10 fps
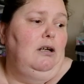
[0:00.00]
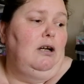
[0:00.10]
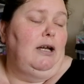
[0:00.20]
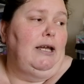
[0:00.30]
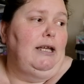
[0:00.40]

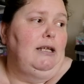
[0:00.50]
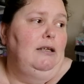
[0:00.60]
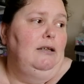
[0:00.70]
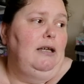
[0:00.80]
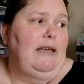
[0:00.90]

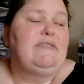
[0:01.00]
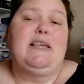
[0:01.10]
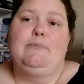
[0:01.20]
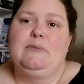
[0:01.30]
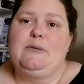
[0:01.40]
I have
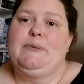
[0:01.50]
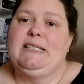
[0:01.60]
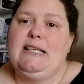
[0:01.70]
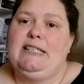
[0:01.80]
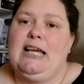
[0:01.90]
some
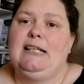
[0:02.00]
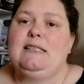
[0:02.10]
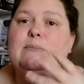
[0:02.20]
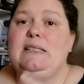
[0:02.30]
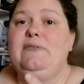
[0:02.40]
yarn
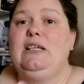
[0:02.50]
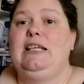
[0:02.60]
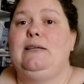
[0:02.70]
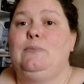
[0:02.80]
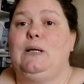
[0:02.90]

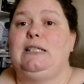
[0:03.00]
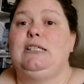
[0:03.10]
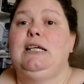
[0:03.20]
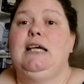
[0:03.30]
specifically in mind